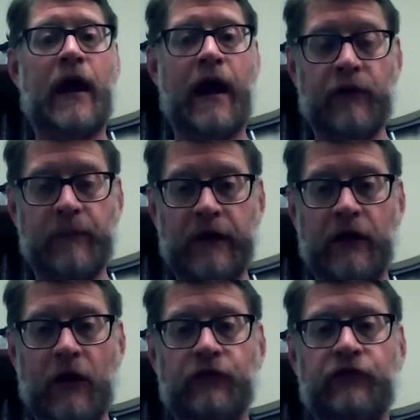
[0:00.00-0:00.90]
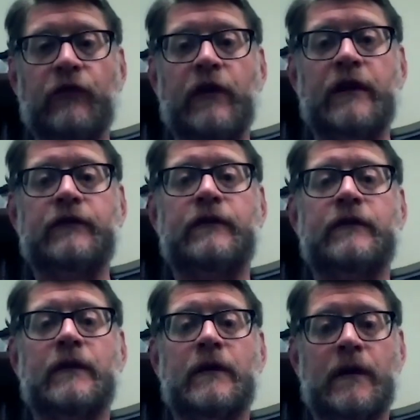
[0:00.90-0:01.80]
Everybody goes through
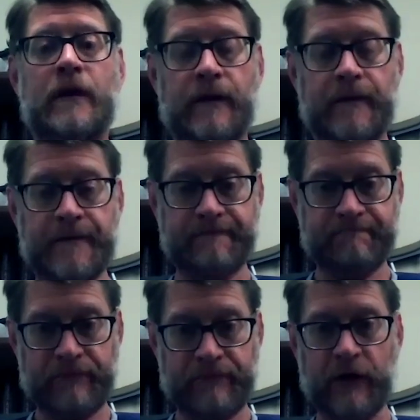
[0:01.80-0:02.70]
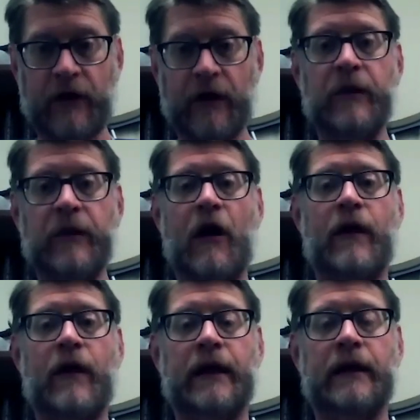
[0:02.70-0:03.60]
this. You're going to be
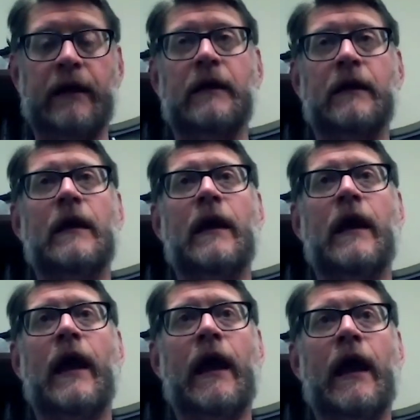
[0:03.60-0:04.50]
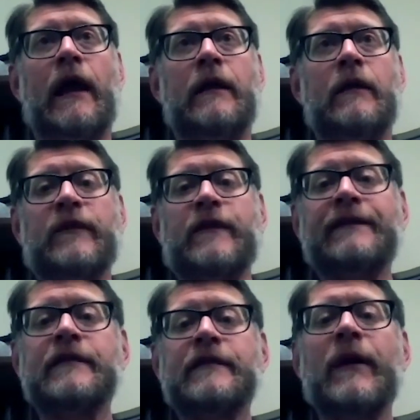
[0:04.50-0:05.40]
all right. But
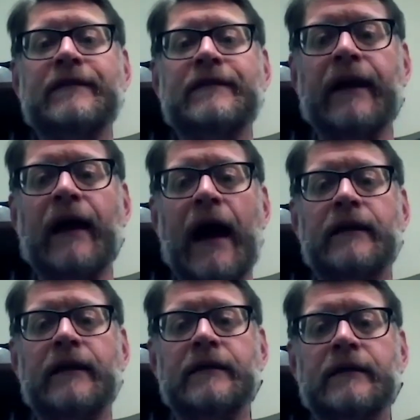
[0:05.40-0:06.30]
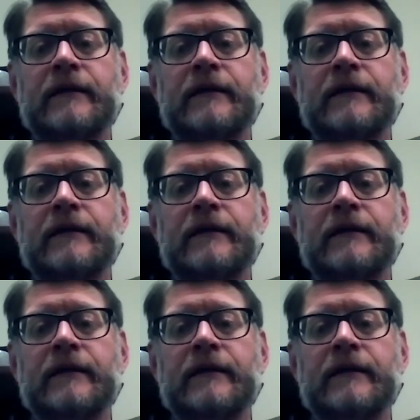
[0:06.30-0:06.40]
that's the best I got.